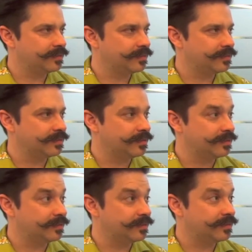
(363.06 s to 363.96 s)

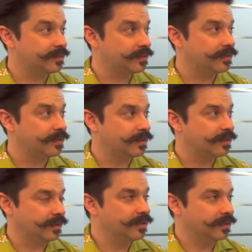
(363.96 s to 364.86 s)

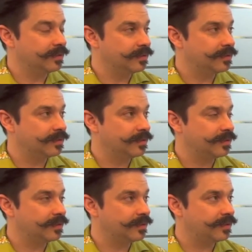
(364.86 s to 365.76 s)

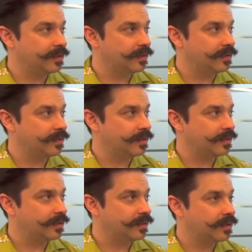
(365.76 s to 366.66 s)

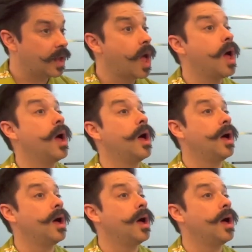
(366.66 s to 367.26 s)
This person isn't speaking.